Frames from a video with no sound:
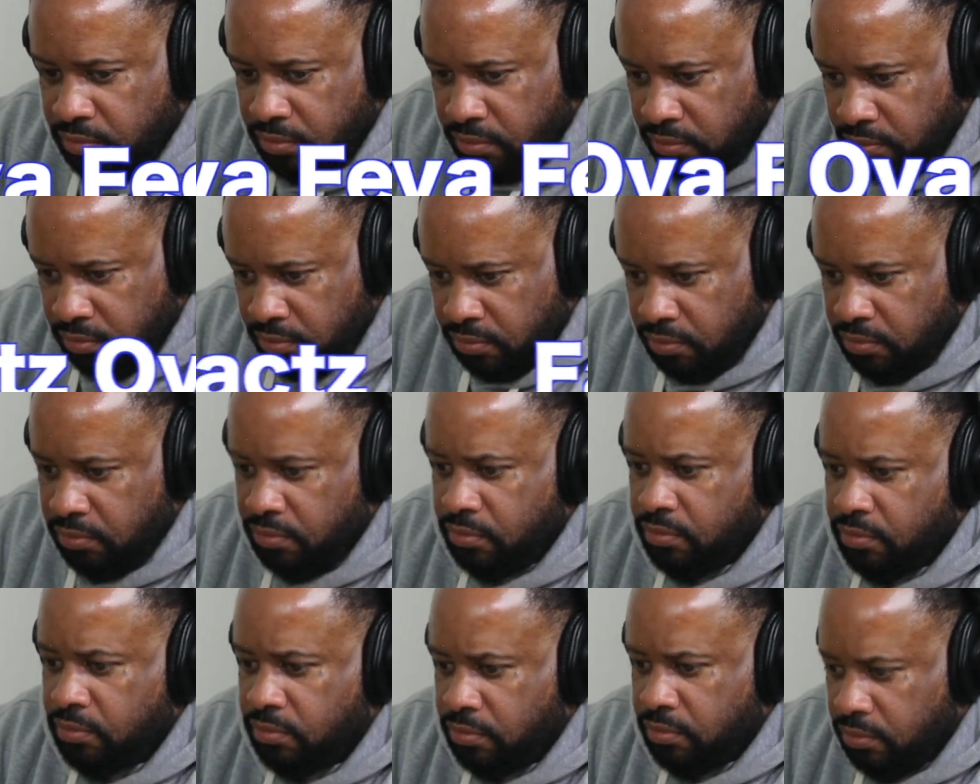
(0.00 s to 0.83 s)
speaker,
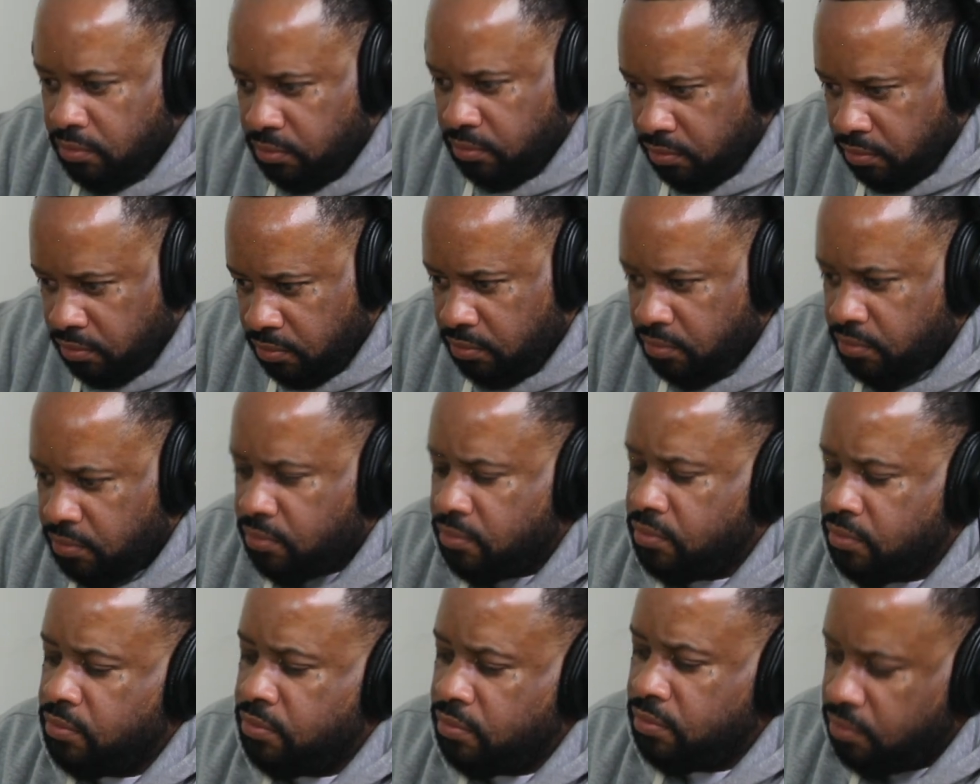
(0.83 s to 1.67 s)
orator,
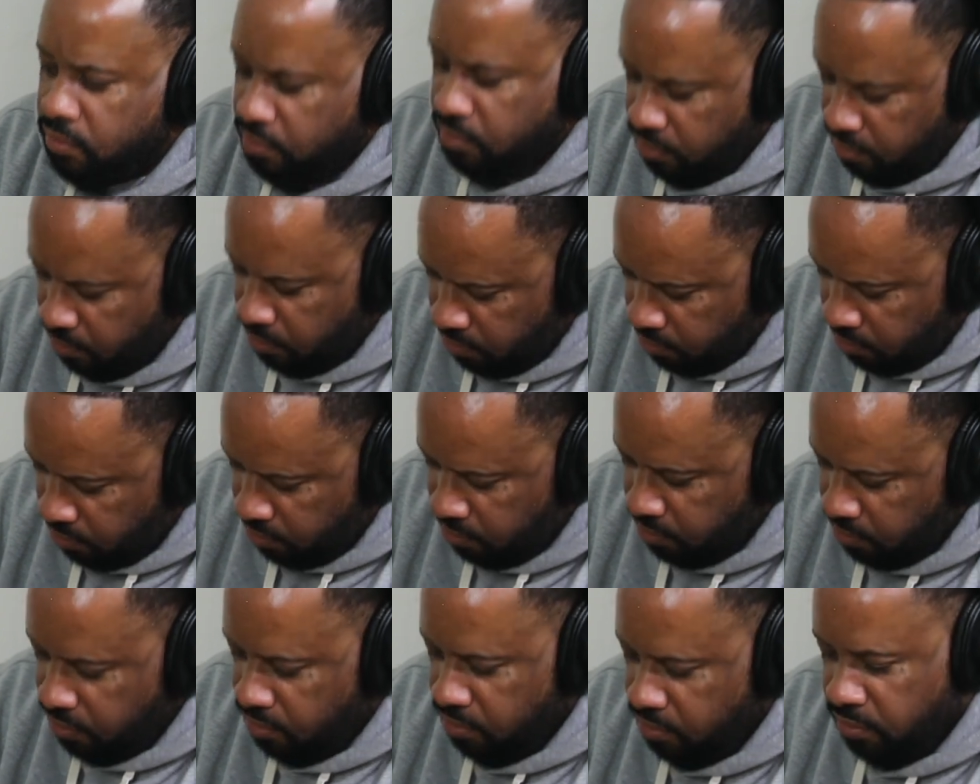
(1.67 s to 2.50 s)
rapper,
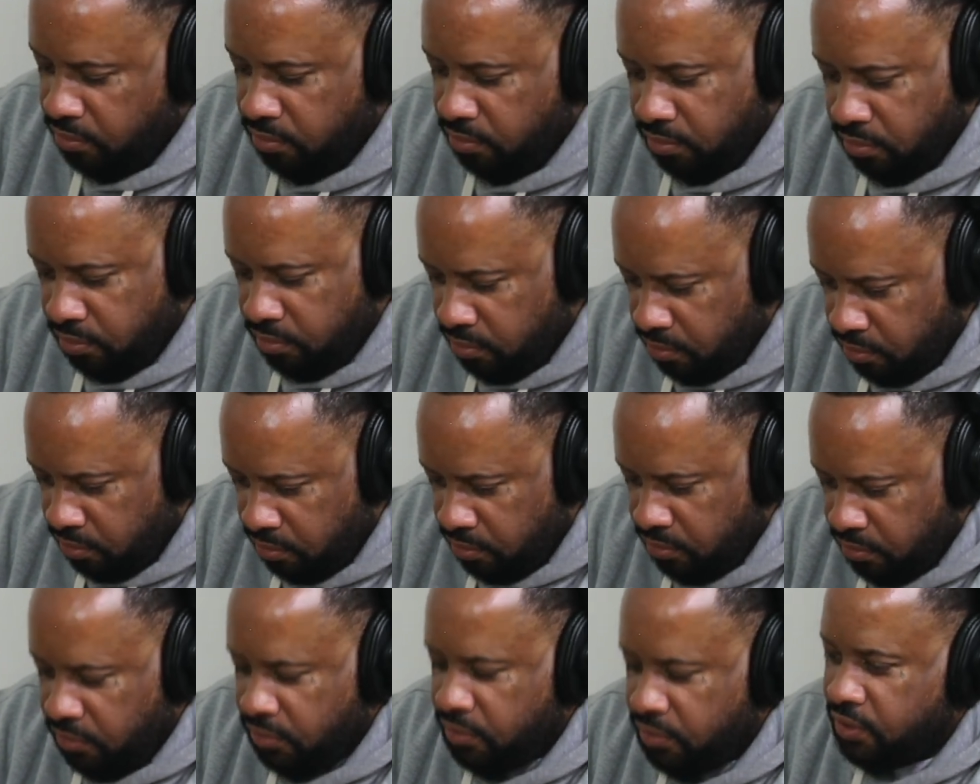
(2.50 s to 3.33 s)
recording artist,
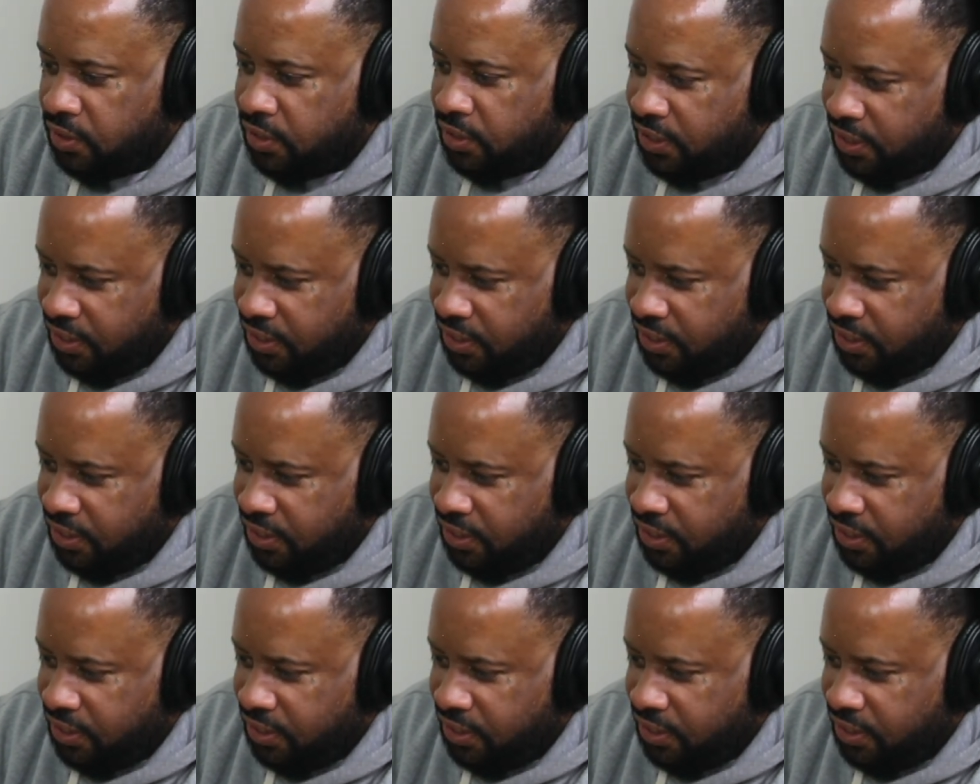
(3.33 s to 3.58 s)
also a